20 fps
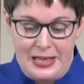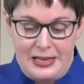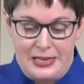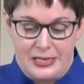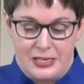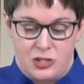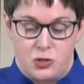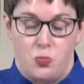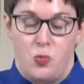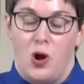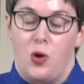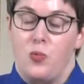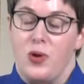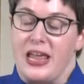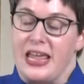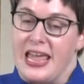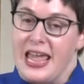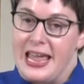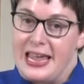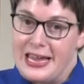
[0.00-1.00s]
So what we
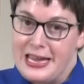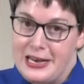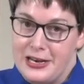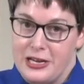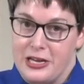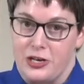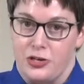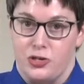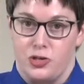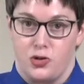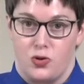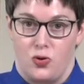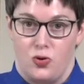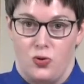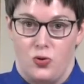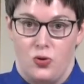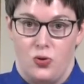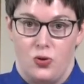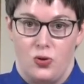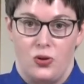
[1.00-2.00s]
can
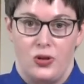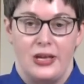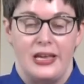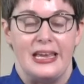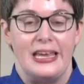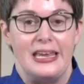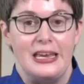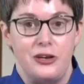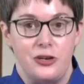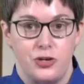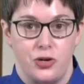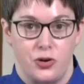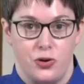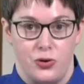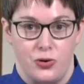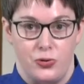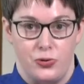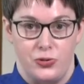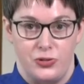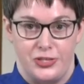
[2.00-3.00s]
control,
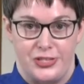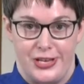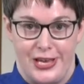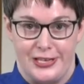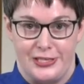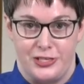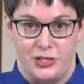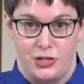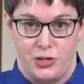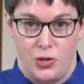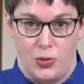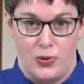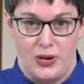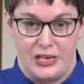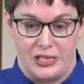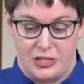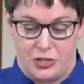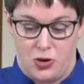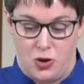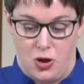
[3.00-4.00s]
internals, as
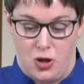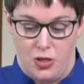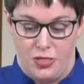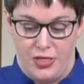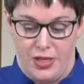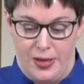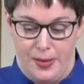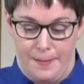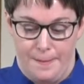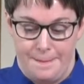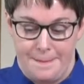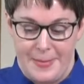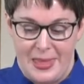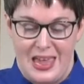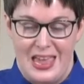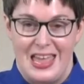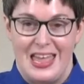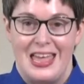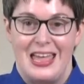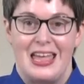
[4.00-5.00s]
Stoics called them,
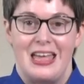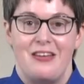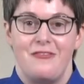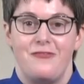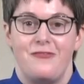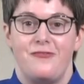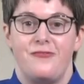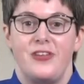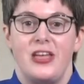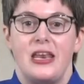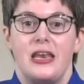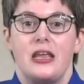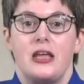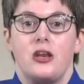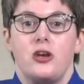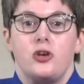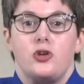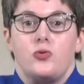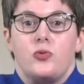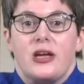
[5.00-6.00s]
fit
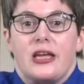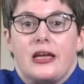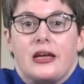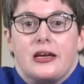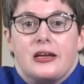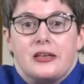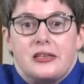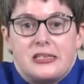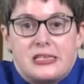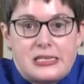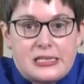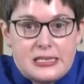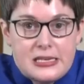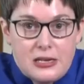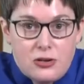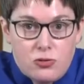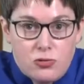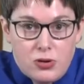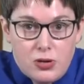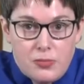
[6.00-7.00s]
into a
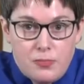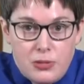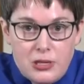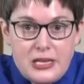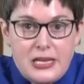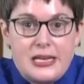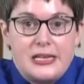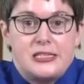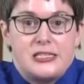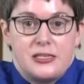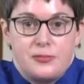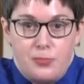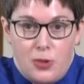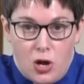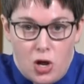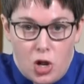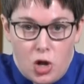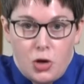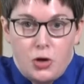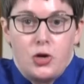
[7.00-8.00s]
considerably
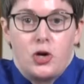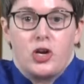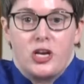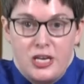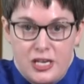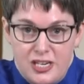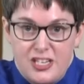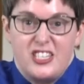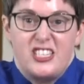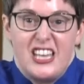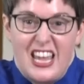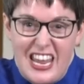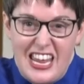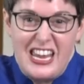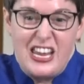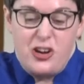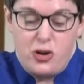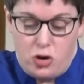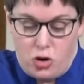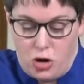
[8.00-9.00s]
smaller
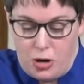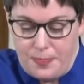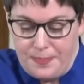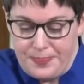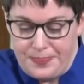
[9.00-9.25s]
container.